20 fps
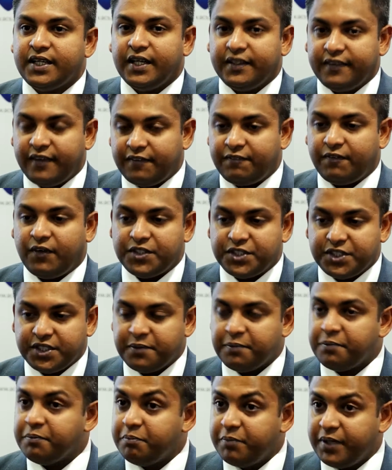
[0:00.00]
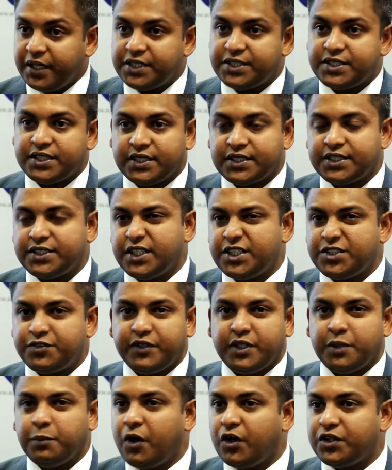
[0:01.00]
That was a big success
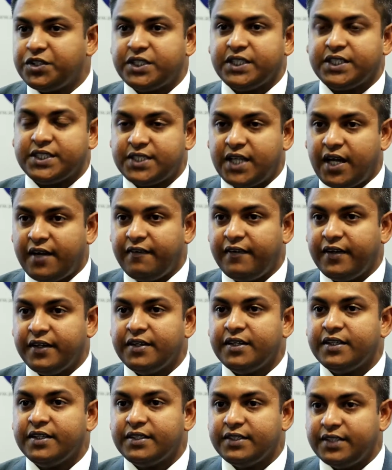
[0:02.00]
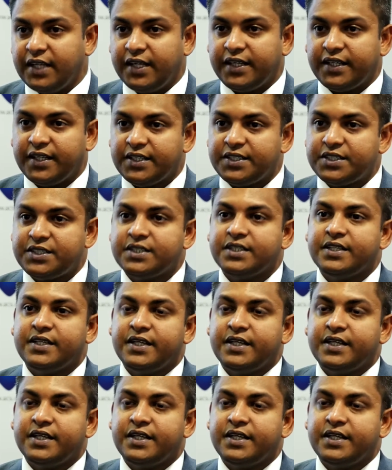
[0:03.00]
with about 600 delegates.